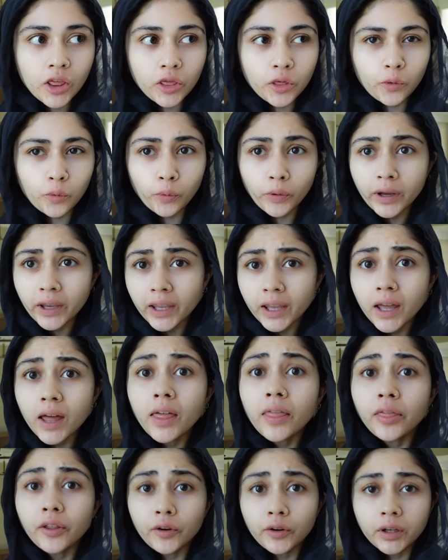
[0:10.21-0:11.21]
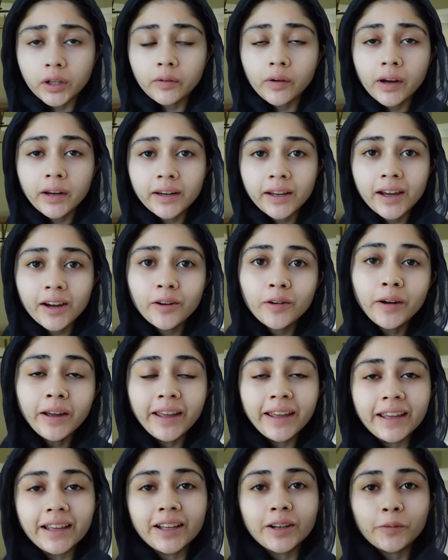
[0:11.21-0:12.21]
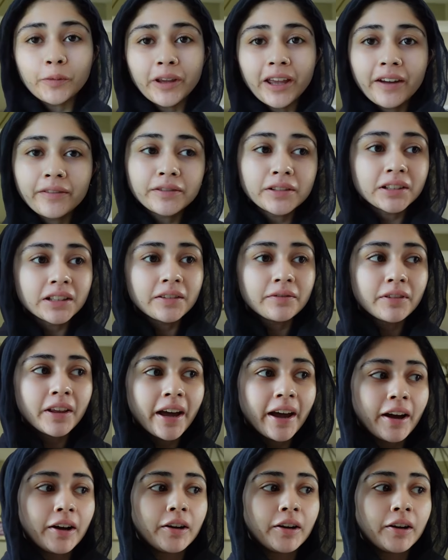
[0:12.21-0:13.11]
3:30 right now and we have to leave the